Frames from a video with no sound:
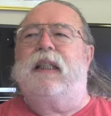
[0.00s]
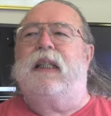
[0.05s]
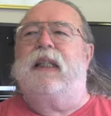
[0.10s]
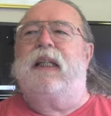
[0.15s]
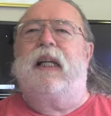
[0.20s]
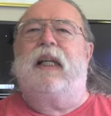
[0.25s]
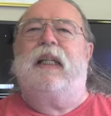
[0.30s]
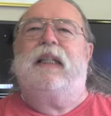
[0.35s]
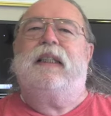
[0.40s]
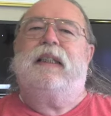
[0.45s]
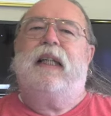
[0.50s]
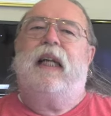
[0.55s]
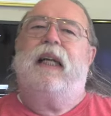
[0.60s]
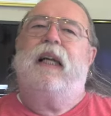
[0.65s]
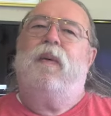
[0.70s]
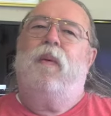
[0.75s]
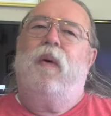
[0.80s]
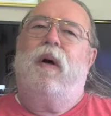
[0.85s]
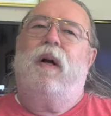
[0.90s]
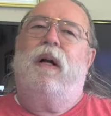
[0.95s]
And then he said
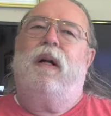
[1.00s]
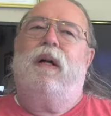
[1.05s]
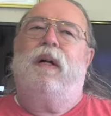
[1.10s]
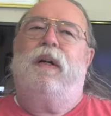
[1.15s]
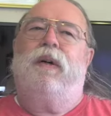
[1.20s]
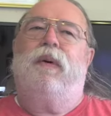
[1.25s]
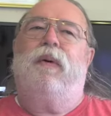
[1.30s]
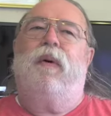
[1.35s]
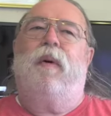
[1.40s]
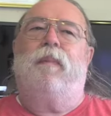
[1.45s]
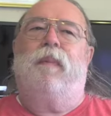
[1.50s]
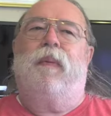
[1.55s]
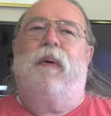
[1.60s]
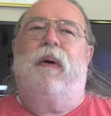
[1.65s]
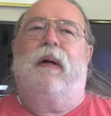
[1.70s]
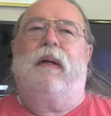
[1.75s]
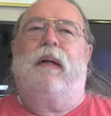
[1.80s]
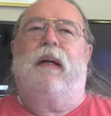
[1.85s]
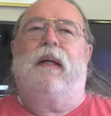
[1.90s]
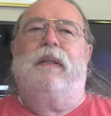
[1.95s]
he wanted to do a book.